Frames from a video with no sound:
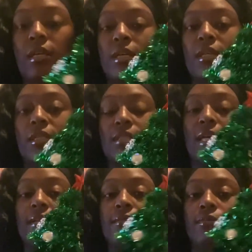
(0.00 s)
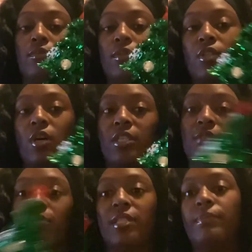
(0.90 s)
and it's like, you know, I
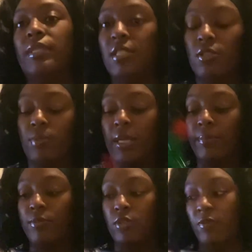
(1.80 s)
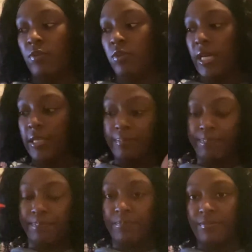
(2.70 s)
just wanted to be still like beautiful, like
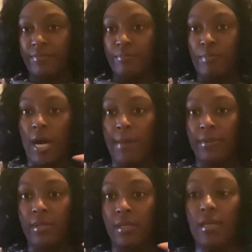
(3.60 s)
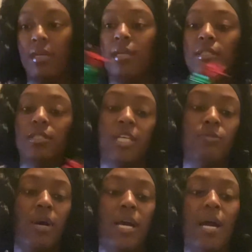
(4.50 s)
popping. So that's
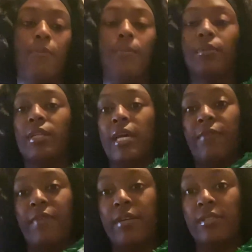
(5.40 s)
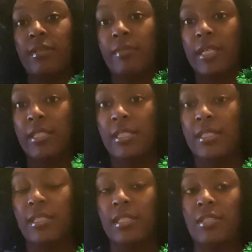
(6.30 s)
why I'm glad I found something like
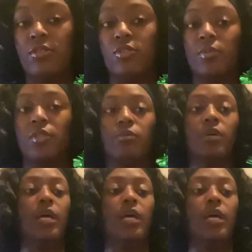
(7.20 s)
this because these are super cute.